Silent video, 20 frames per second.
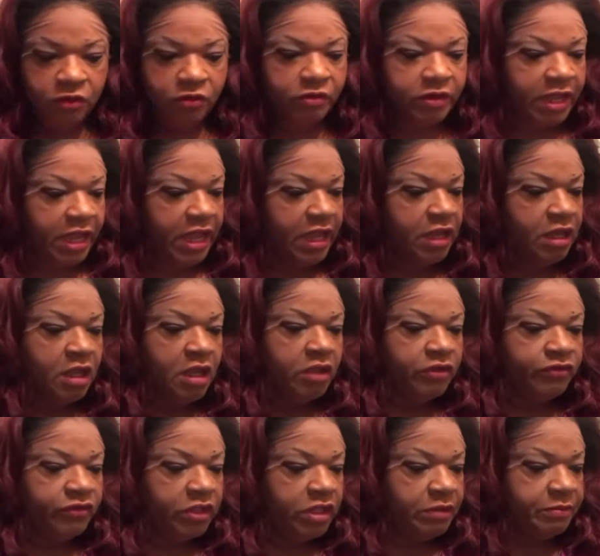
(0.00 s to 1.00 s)
Okay?
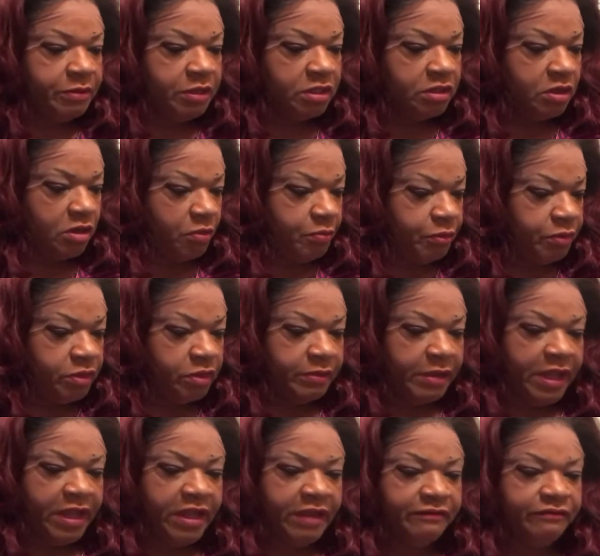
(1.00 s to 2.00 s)
So, let me open
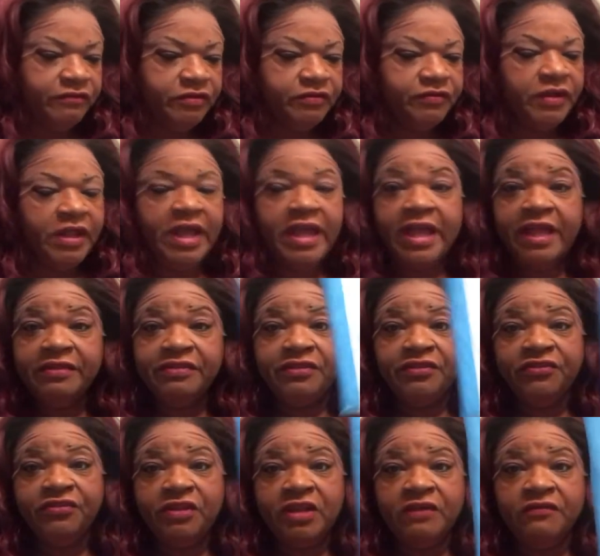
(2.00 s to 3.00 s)
up. I had
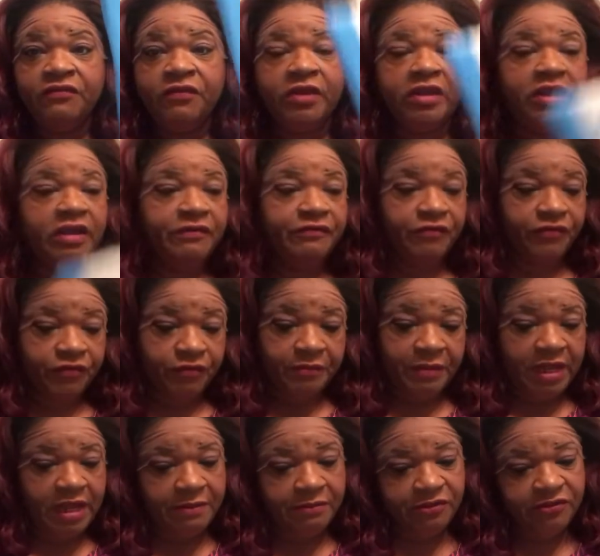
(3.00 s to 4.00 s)
this thing forever
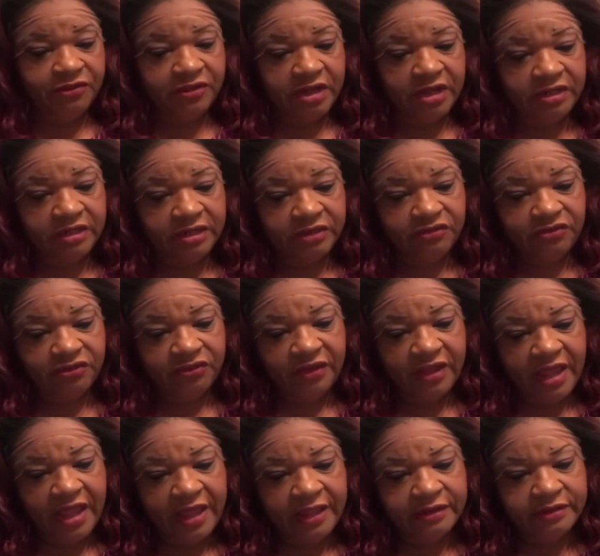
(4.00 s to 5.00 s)
from Amazon, and I just
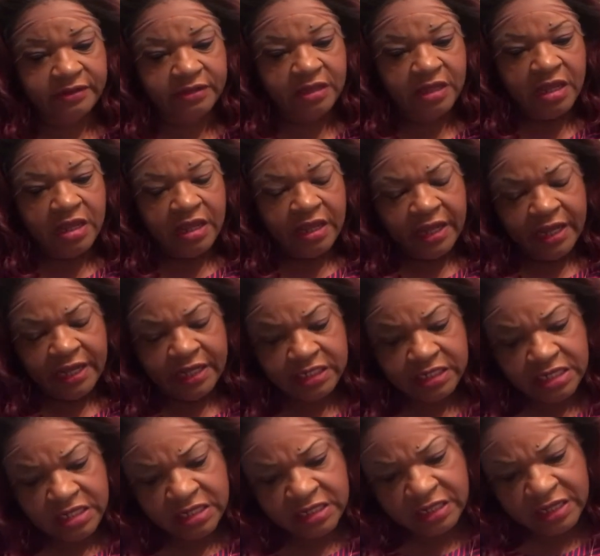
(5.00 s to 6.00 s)
hadn't. And
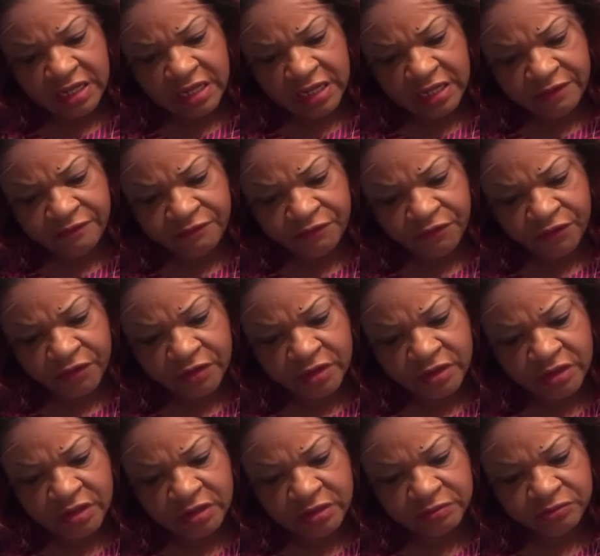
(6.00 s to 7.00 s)
it came
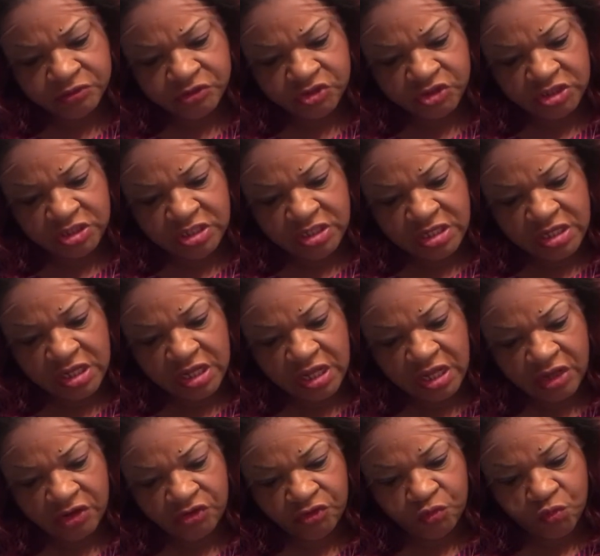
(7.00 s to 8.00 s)
from
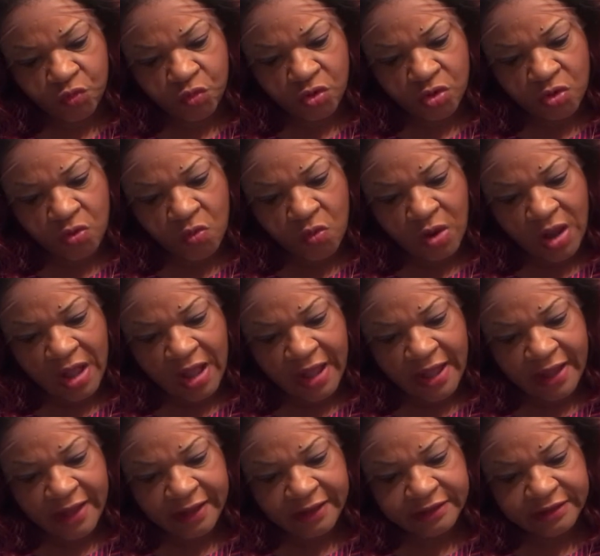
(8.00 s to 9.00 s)
GX
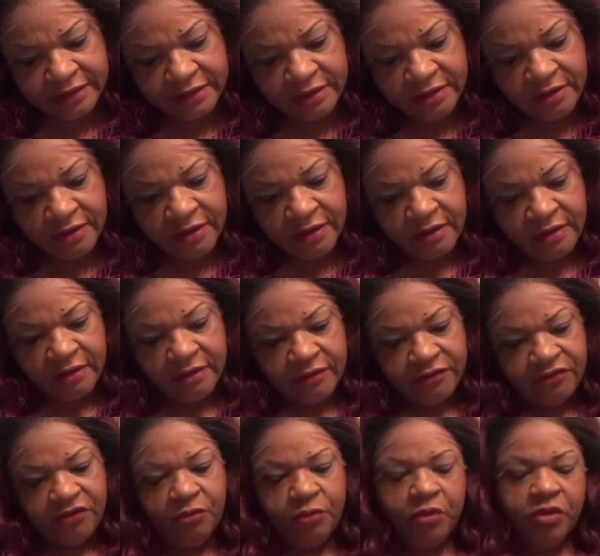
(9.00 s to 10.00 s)
Worldwide.
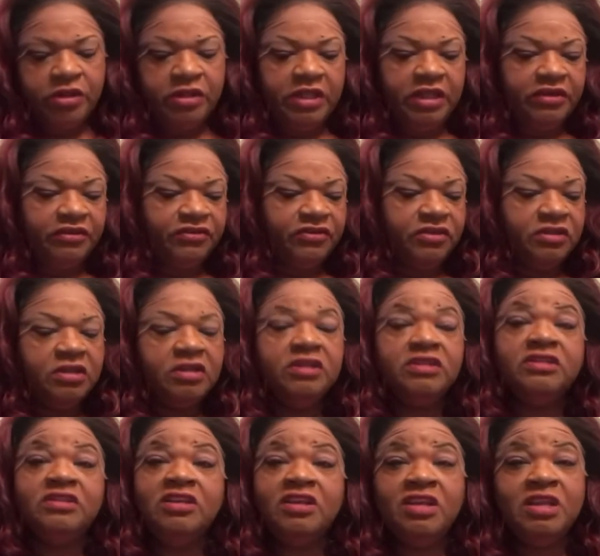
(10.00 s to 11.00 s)
Somewhere in Lexington,
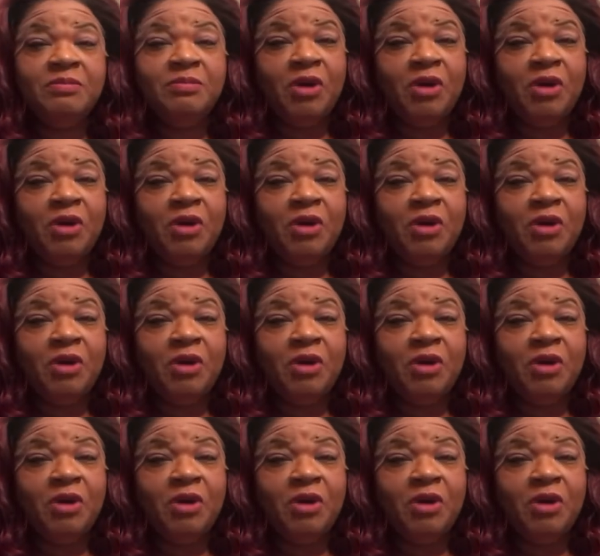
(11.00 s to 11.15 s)
Kentucky.